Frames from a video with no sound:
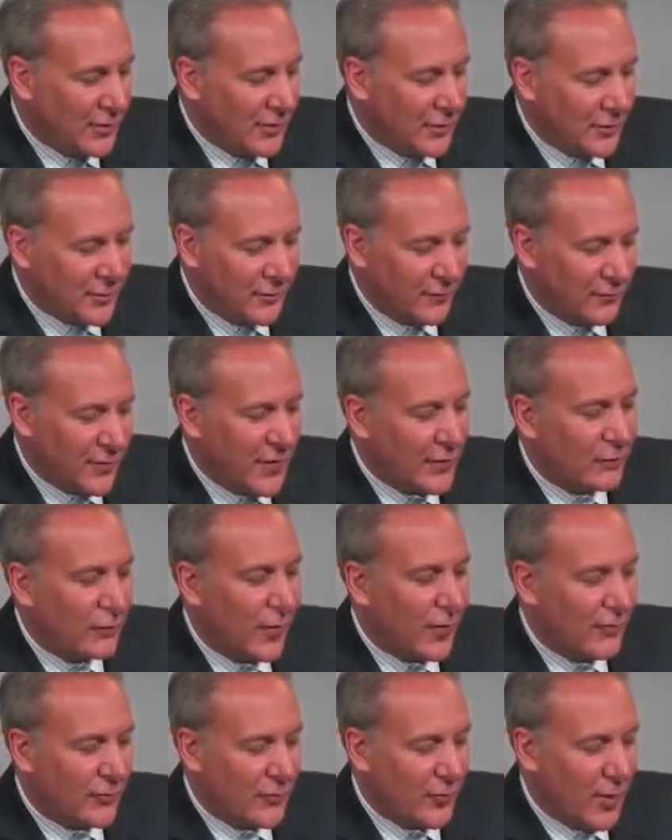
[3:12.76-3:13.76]
The Fed
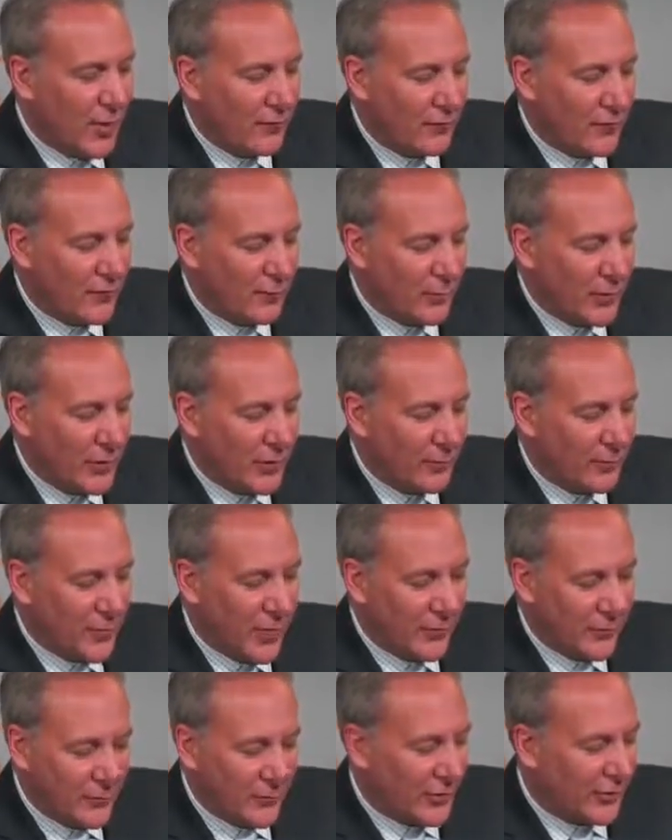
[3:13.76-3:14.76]
runs them off the printing
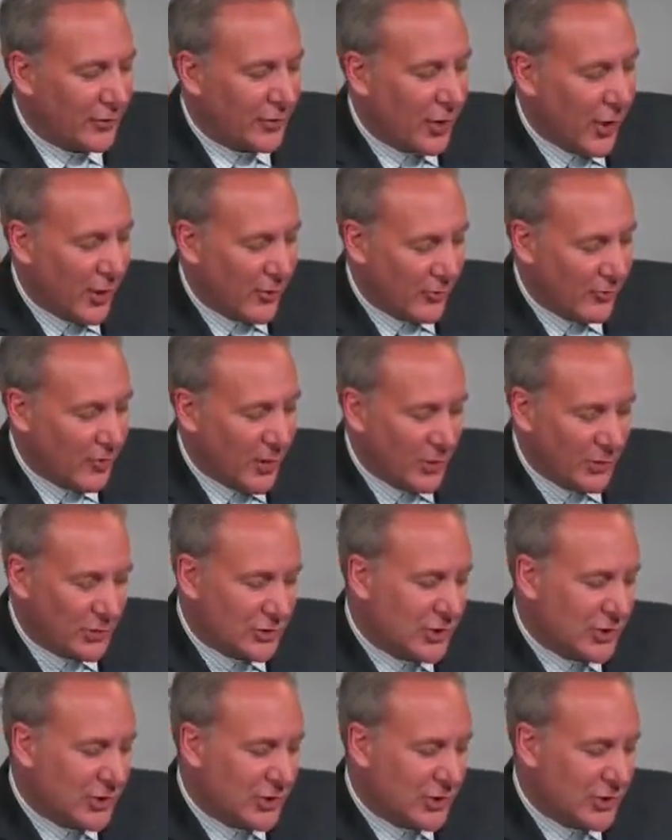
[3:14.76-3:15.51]
press. It doesn't cost much.